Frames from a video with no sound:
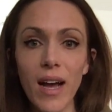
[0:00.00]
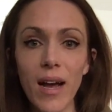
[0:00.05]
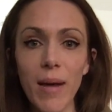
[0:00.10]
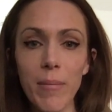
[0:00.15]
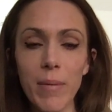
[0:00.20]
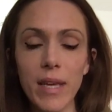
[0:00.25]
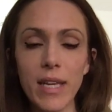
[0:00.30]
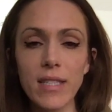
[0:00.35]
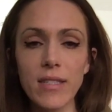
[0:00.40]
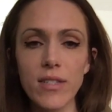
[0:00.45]

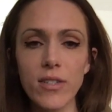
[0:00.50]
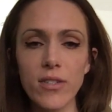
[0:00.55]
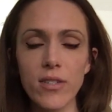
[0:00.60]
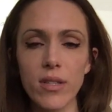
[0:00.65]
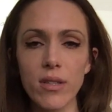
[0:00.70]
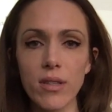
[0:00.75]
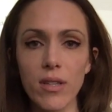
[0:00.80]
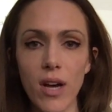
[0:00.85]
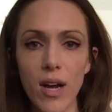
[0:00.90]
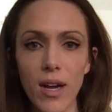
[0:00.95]
because there's a
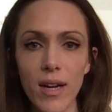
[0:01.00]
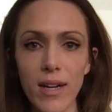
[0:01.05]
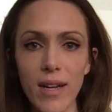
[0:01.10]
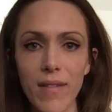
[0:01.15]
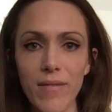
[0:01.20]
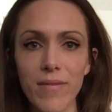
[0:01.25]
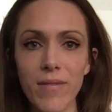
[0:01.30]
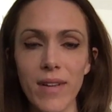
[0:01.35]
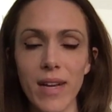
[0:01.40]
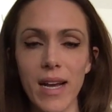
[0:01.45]
lot
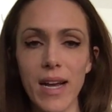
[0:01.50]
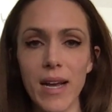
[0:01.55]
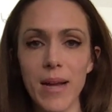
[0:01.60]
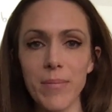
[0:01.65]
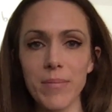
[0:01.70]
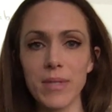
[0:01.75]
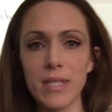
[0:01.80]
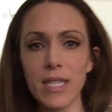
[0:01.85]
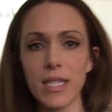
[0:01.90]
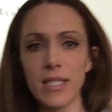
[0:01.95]

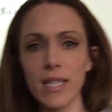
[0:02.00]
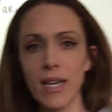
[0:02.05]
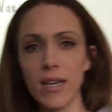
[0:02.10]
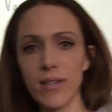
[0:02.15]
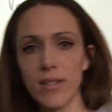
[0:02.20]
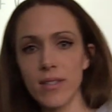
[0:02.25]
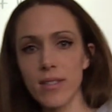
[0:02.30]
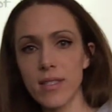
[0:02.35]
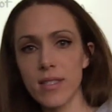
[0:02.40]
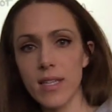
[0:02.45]
of
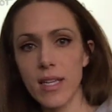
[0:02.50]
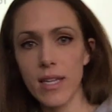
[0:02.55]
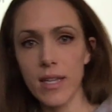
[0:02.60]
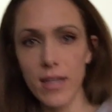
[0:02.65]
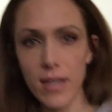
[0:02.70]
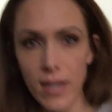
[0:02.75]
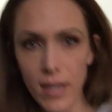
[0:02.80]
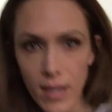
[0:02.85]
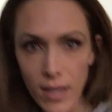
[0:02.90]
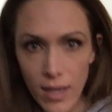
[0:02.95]
details
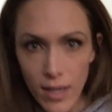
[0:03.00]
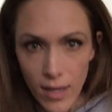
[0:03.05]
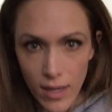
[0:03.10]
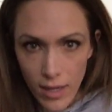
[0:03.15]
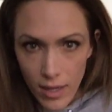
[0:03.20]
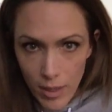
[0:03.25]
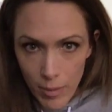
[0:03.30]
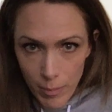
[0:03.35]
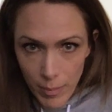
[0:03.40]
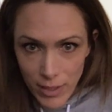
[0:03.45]
in
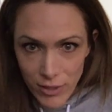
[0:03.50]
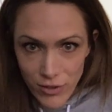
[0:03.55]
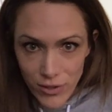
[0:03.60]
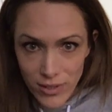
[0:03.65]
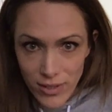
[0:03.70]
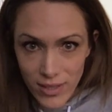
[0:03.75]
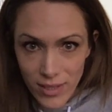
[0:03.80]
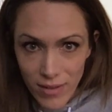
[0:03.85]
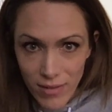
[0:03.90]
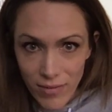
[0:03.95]

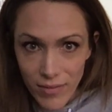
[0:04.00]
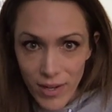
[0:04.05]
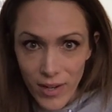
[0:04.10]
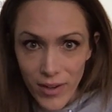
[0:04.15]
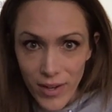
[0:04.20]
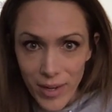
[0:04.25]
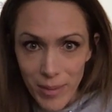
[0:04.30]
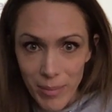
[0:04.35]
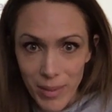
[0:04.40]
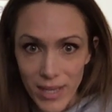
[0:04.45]
measures of
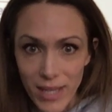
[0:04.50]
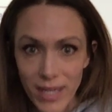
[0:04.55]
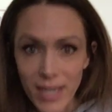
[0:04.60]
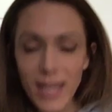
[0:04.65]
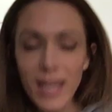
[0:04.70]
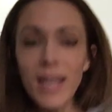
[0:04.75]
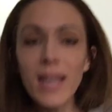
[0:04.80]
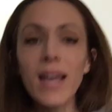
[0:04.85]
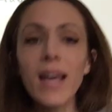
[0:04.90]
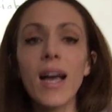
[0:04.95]

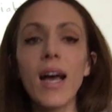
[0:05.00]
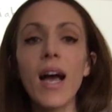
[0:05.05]
variability.